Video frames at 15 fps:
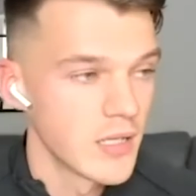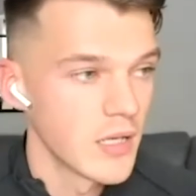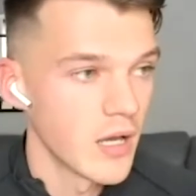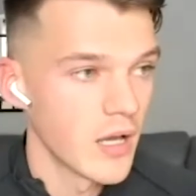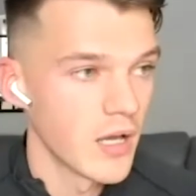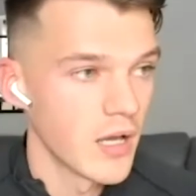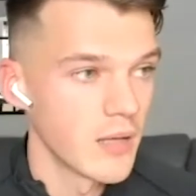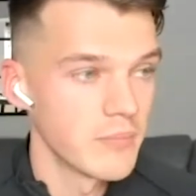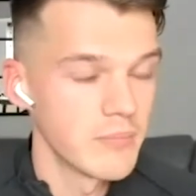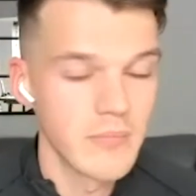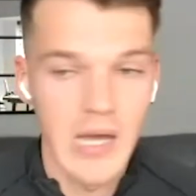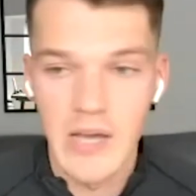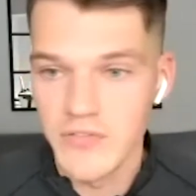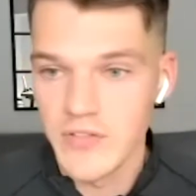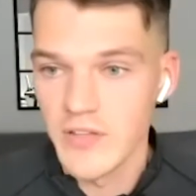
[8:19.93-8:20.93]

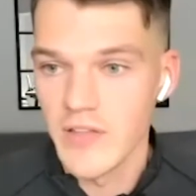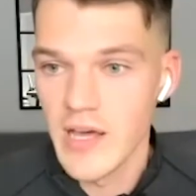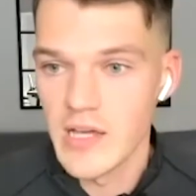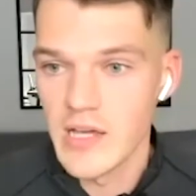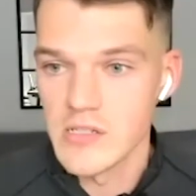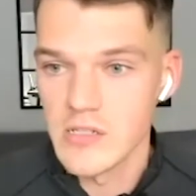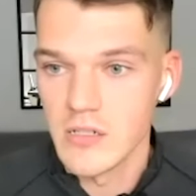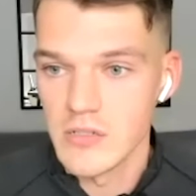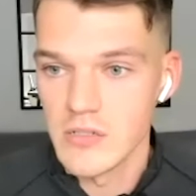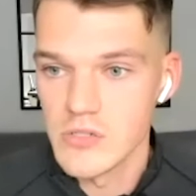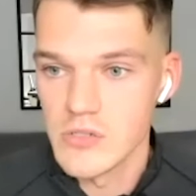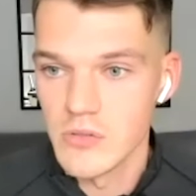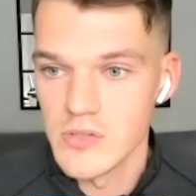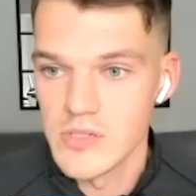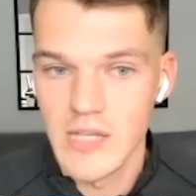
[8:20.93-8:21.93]
After that, as I got to
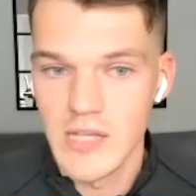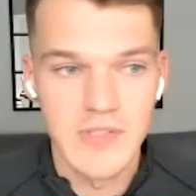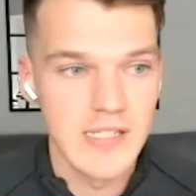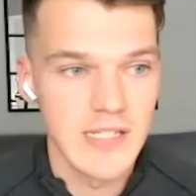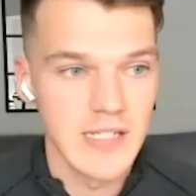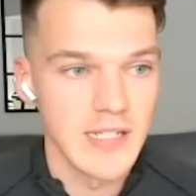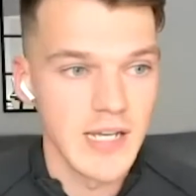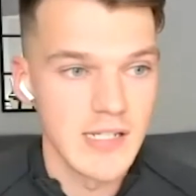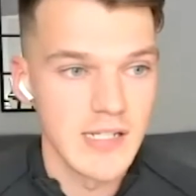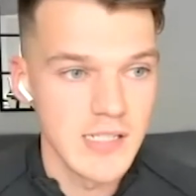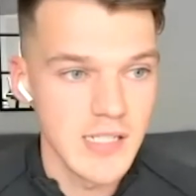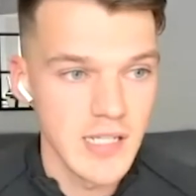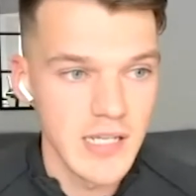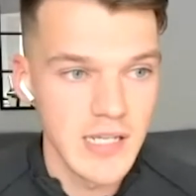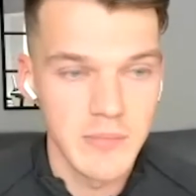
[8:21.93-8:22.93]
sort of 17,
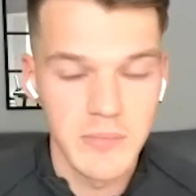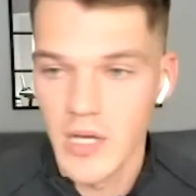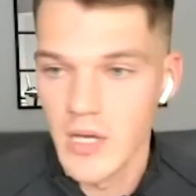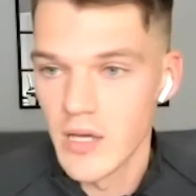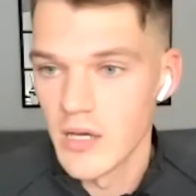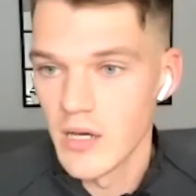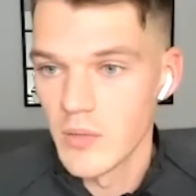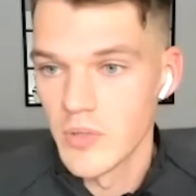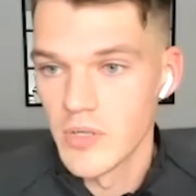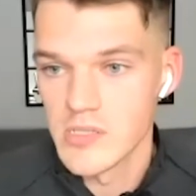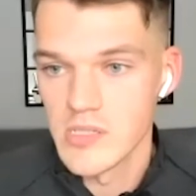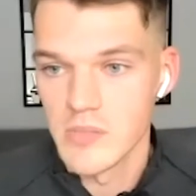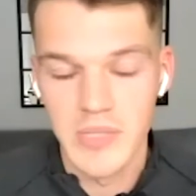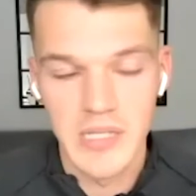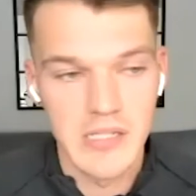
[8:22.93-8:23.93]
18, I worked
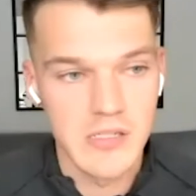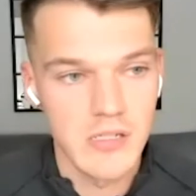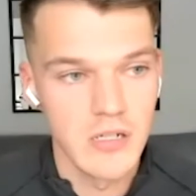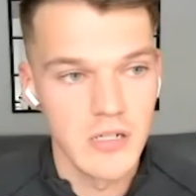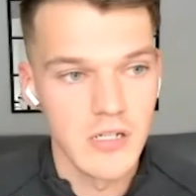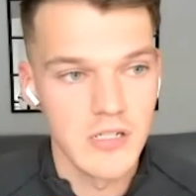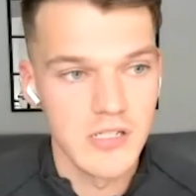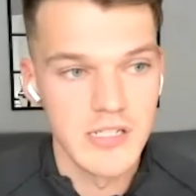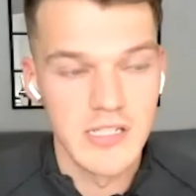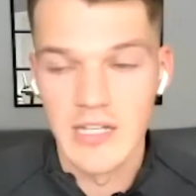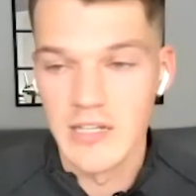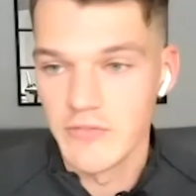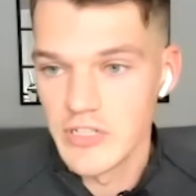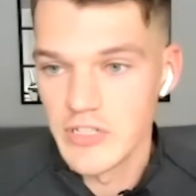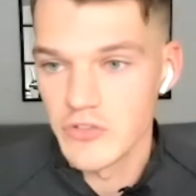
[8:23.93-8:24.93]
at Pizza Hut as a
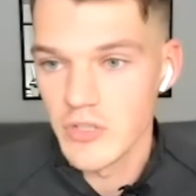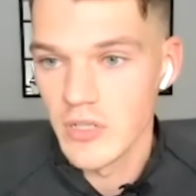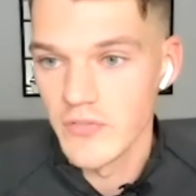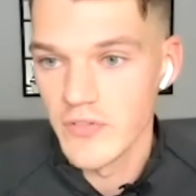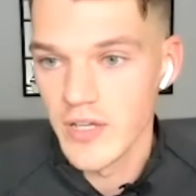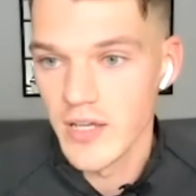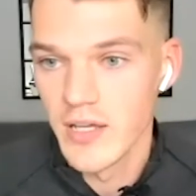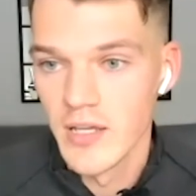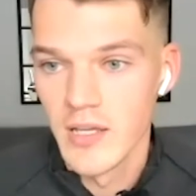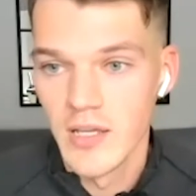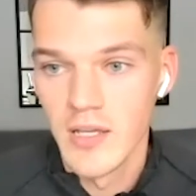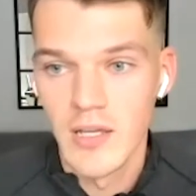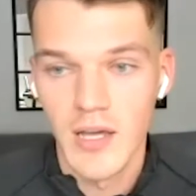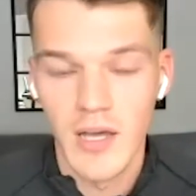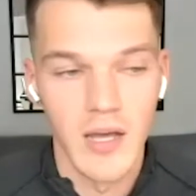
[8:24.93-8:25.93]
delivery driver.
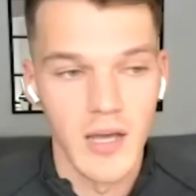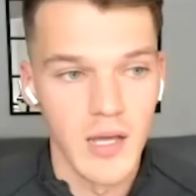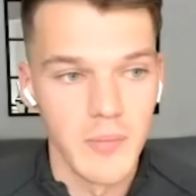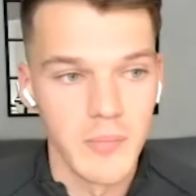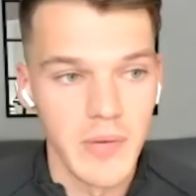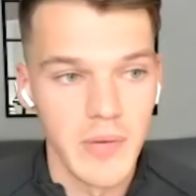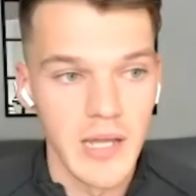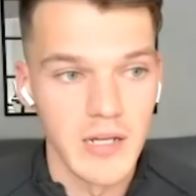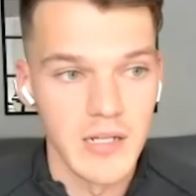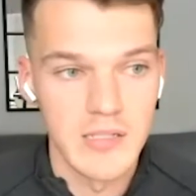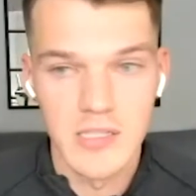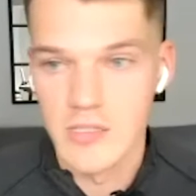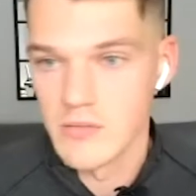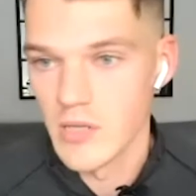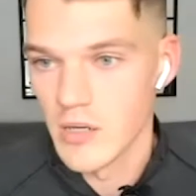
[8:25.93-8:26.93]
And
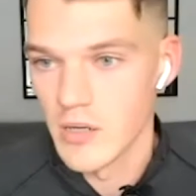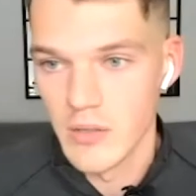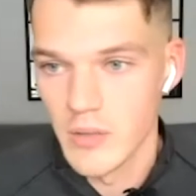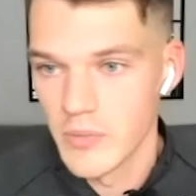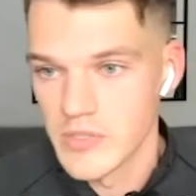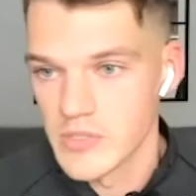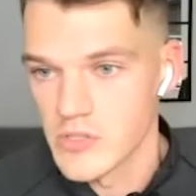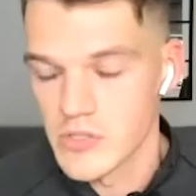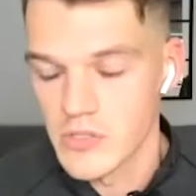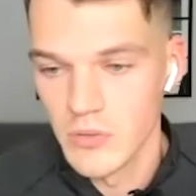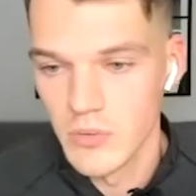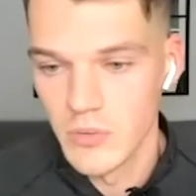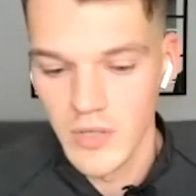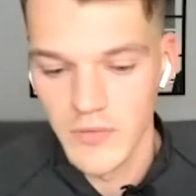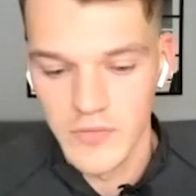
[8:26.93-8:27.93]
I went to
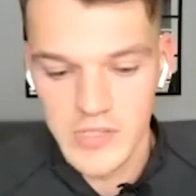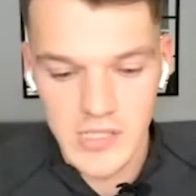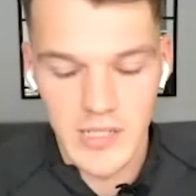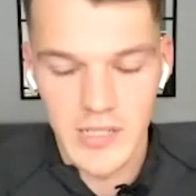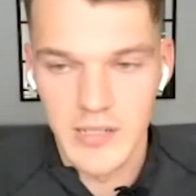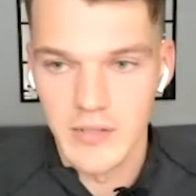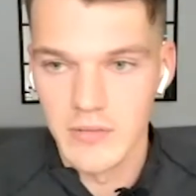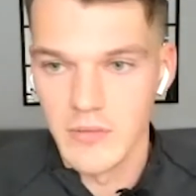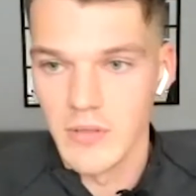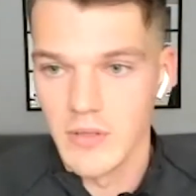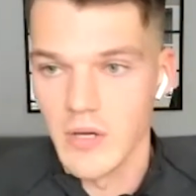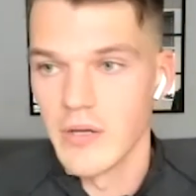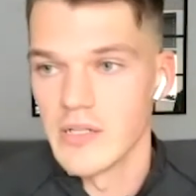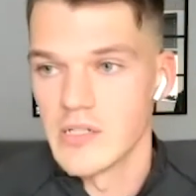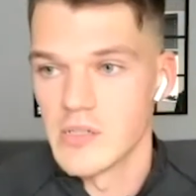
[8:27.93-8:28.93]
school, obviously, and
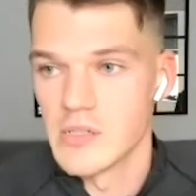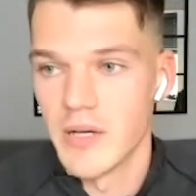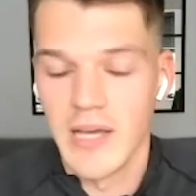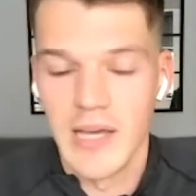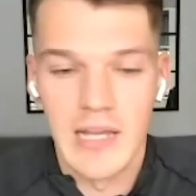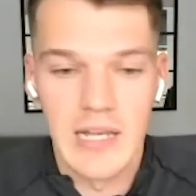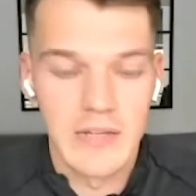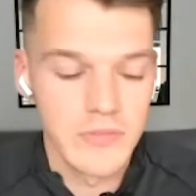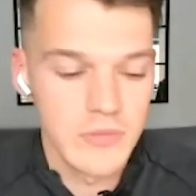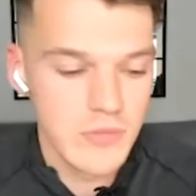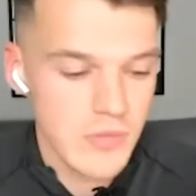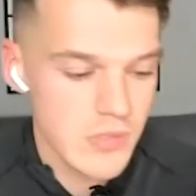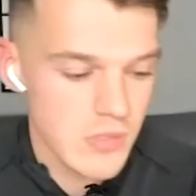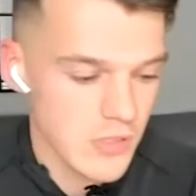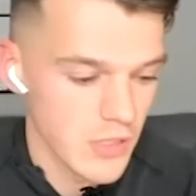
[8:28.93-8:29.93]
got into my
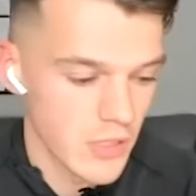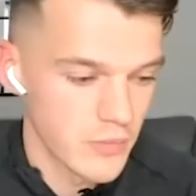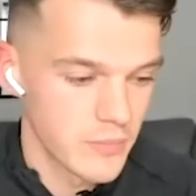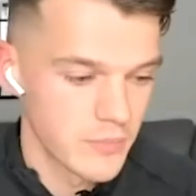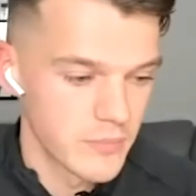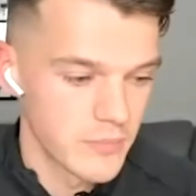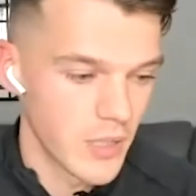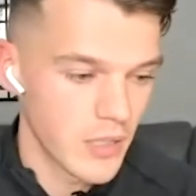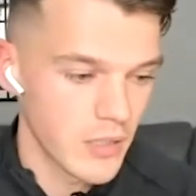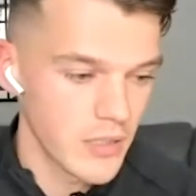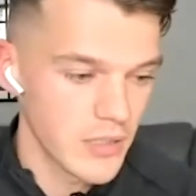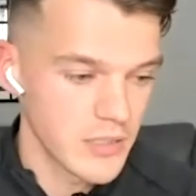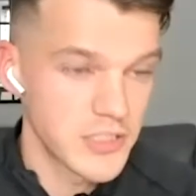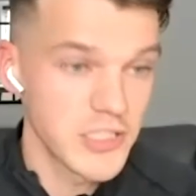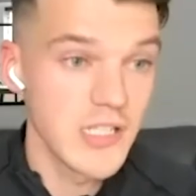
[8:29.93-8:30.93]
A-levels. So
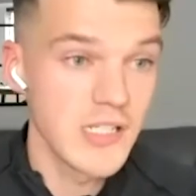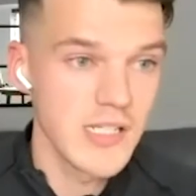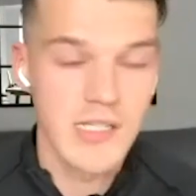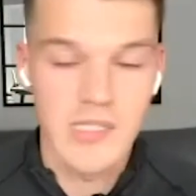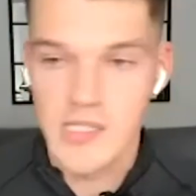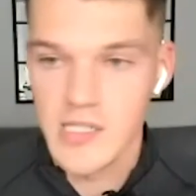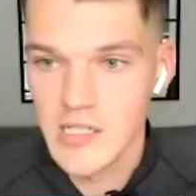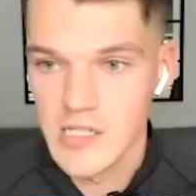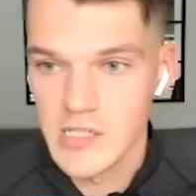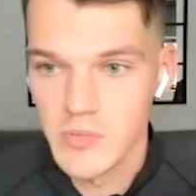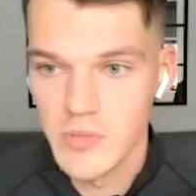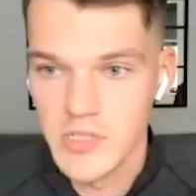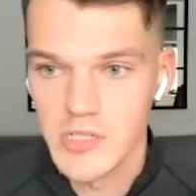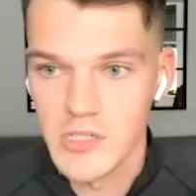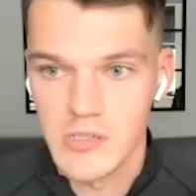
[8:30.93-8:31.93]
my GCSEs,
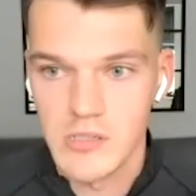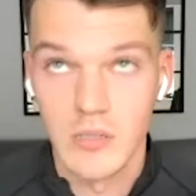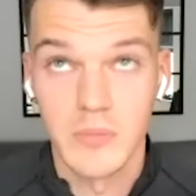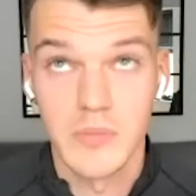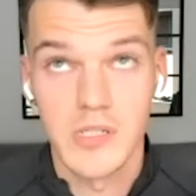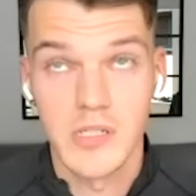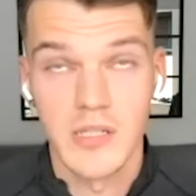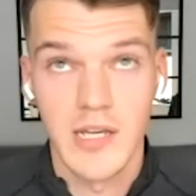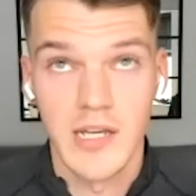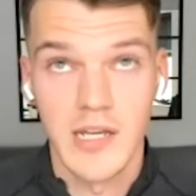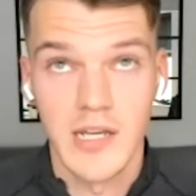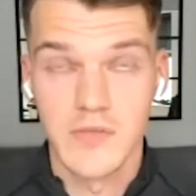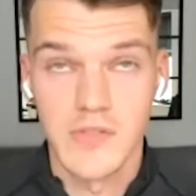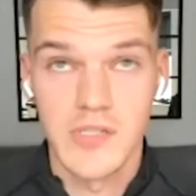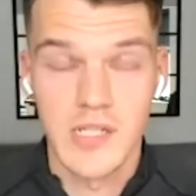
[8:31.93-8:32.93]
which is up to the age
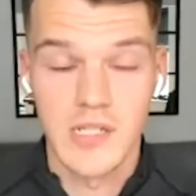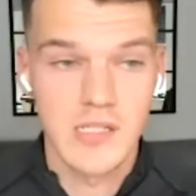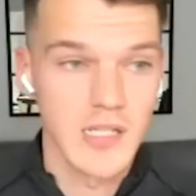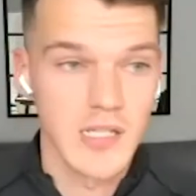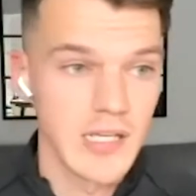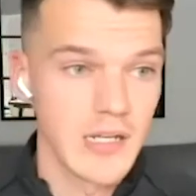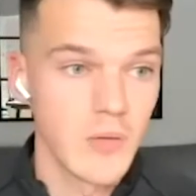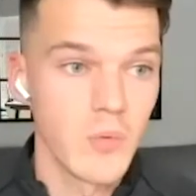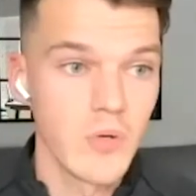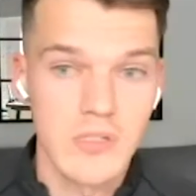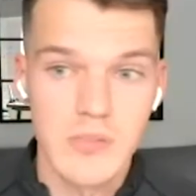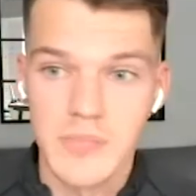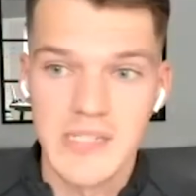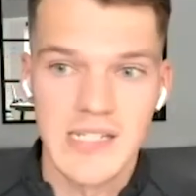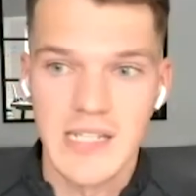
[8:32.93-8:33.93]
of 16, I
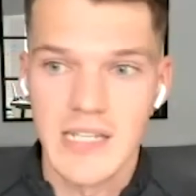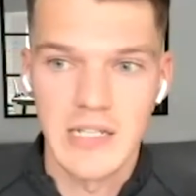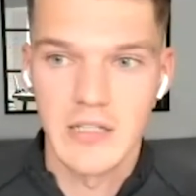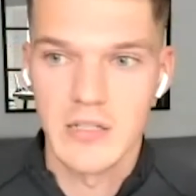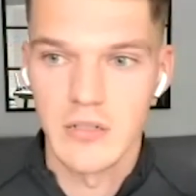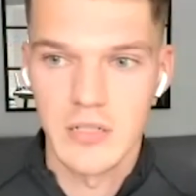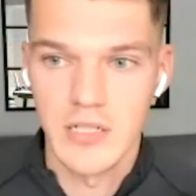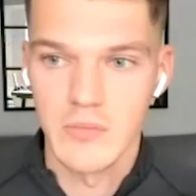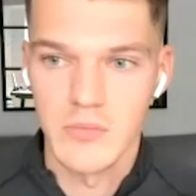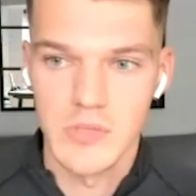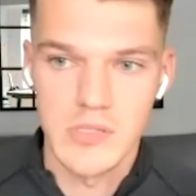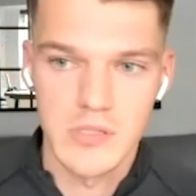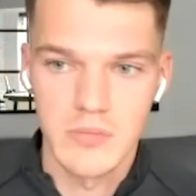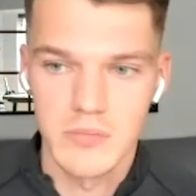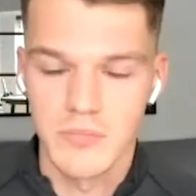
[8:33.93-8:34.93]
wasn't particularly good. It
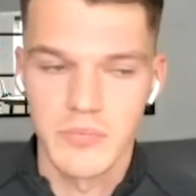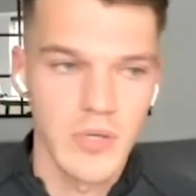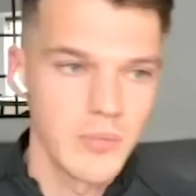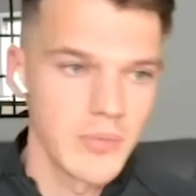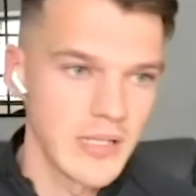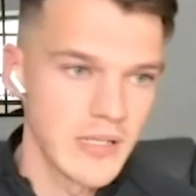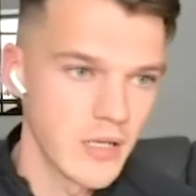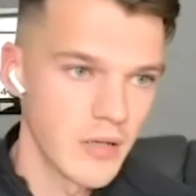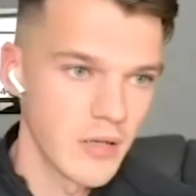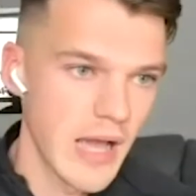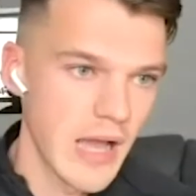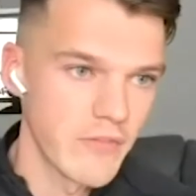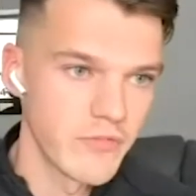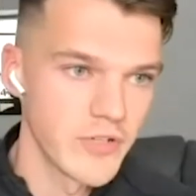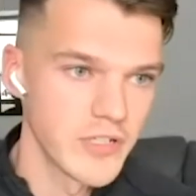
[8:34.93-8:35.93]
was probably,
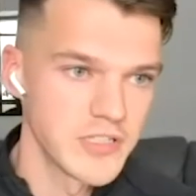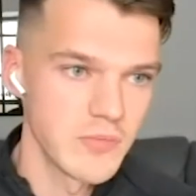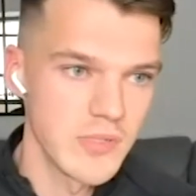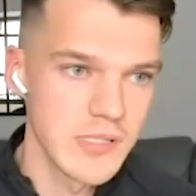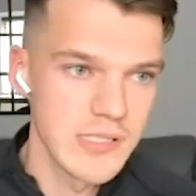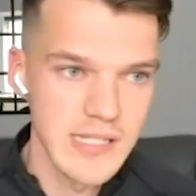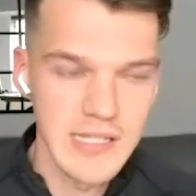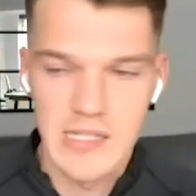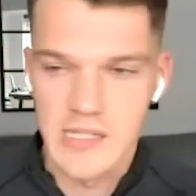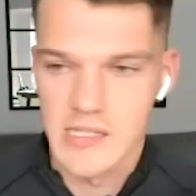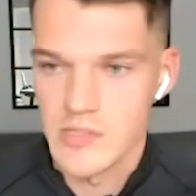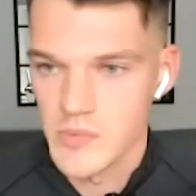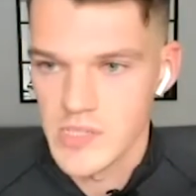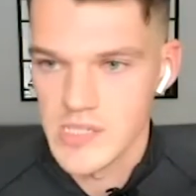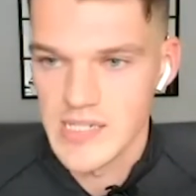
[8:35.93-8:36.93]
average. It was Ds, it
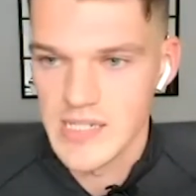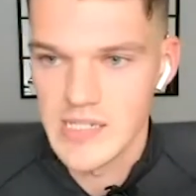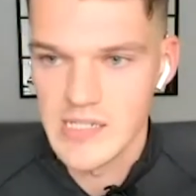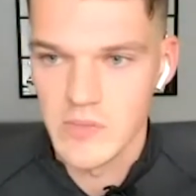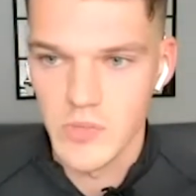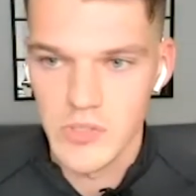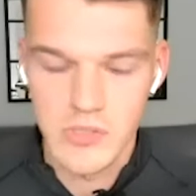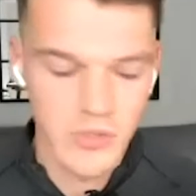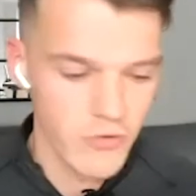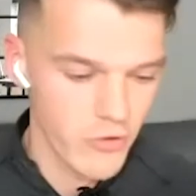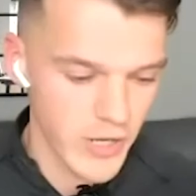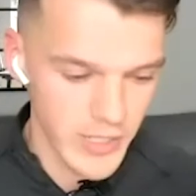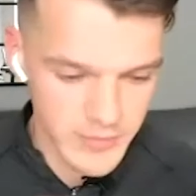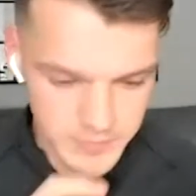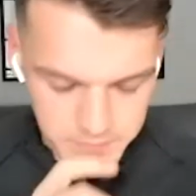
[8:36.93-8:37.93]
was Cs. It wasn't
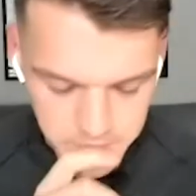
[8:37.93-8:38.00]
great.